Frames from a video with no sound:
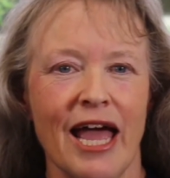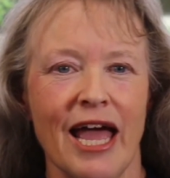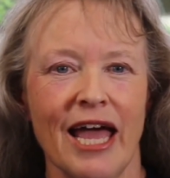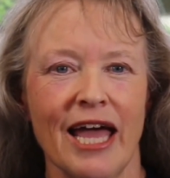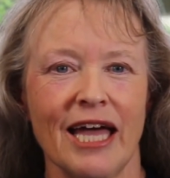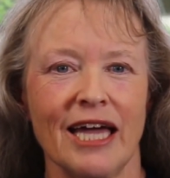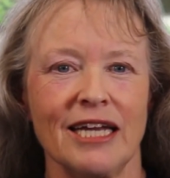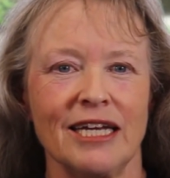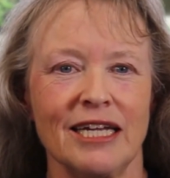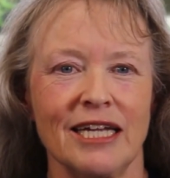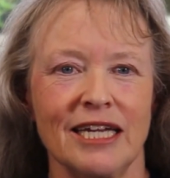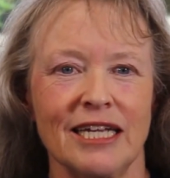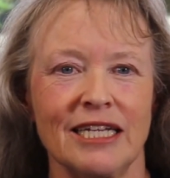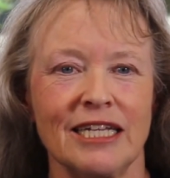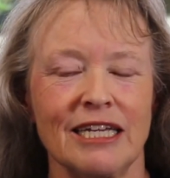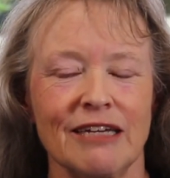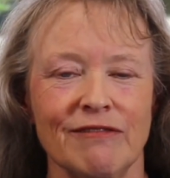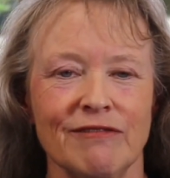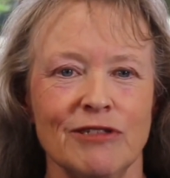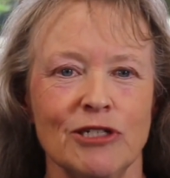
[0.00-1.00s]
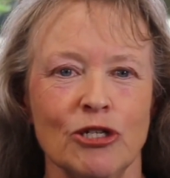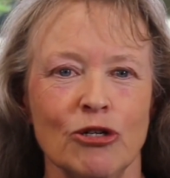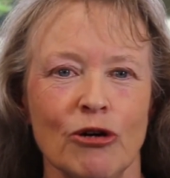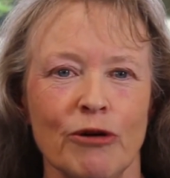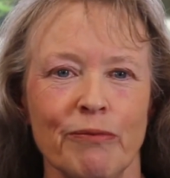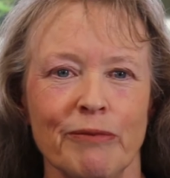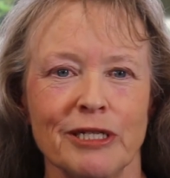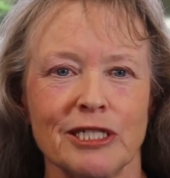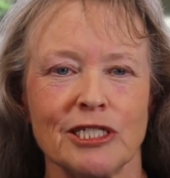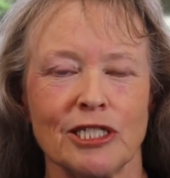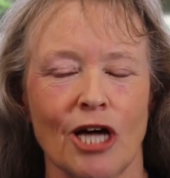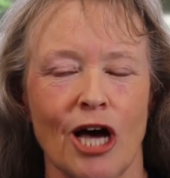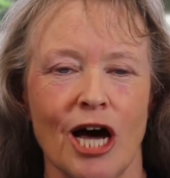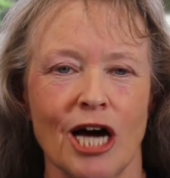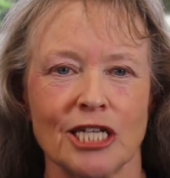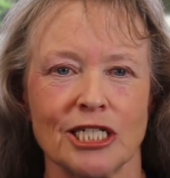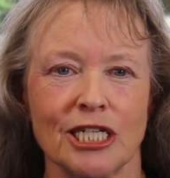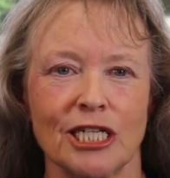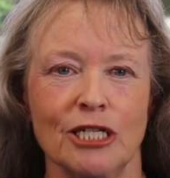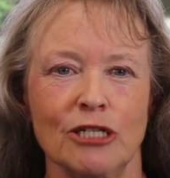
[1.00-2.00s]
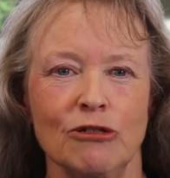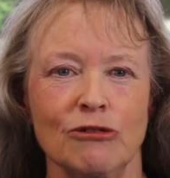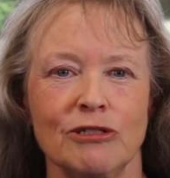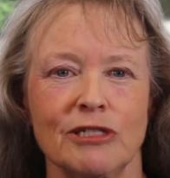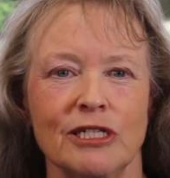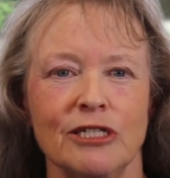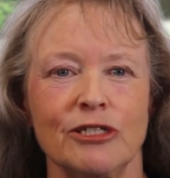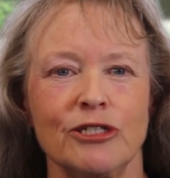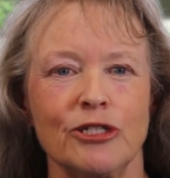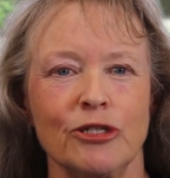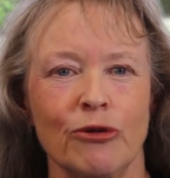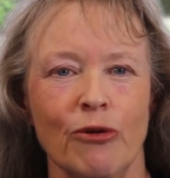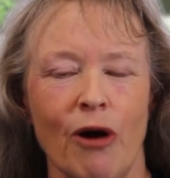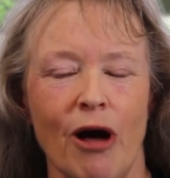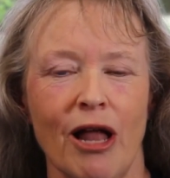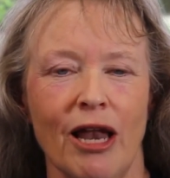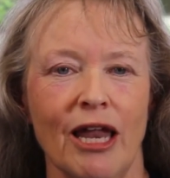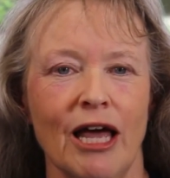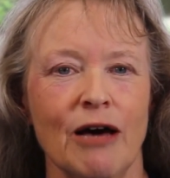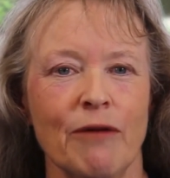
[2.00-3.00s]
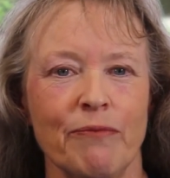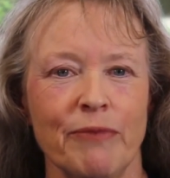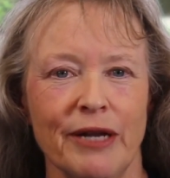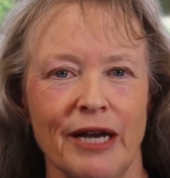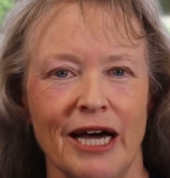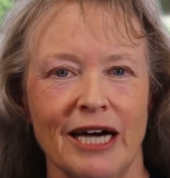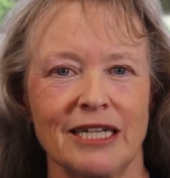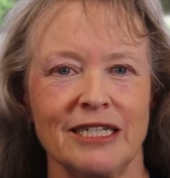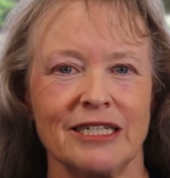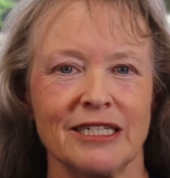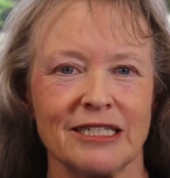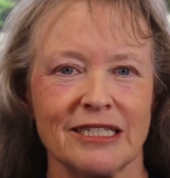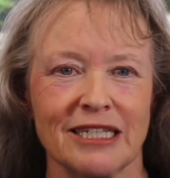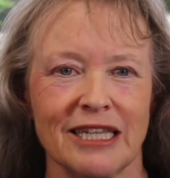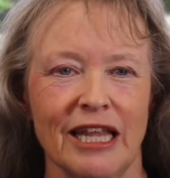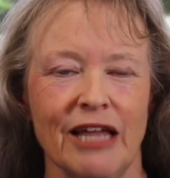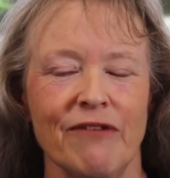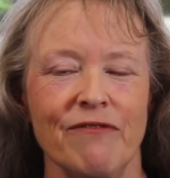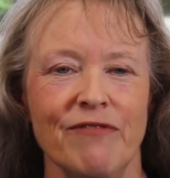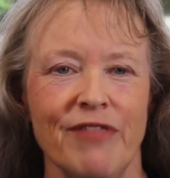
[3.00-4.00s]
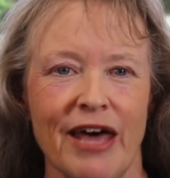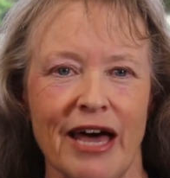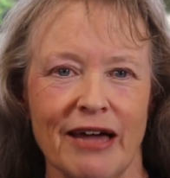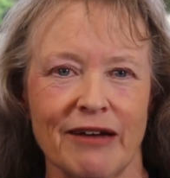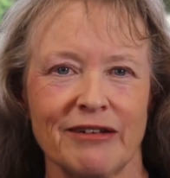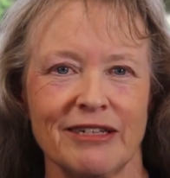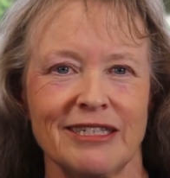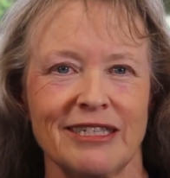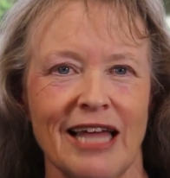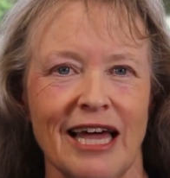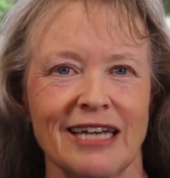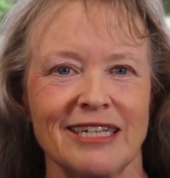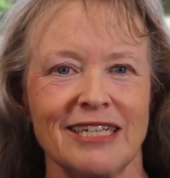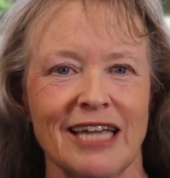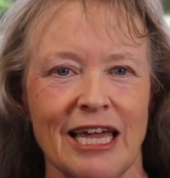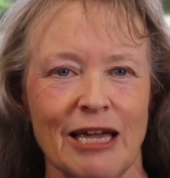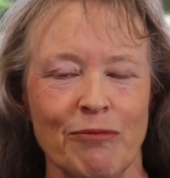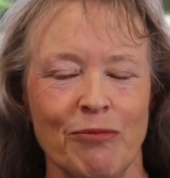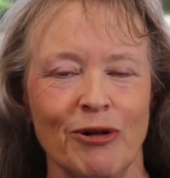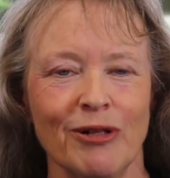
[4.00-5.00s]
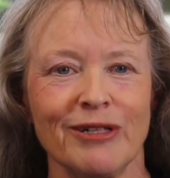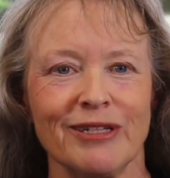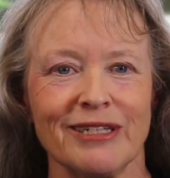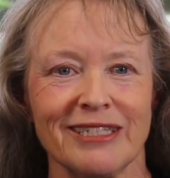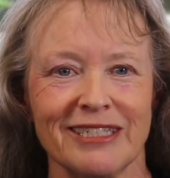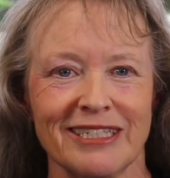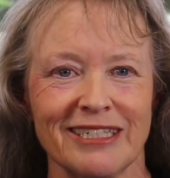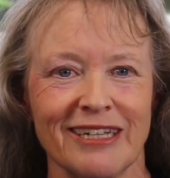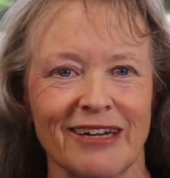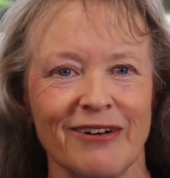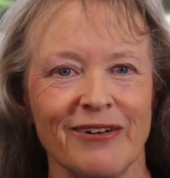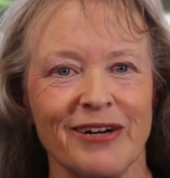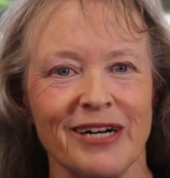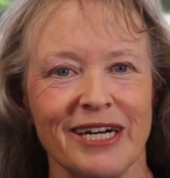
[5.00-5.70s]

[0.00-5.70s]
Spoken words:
and it gives you a massage and loosens you all up, and I just love that table. So.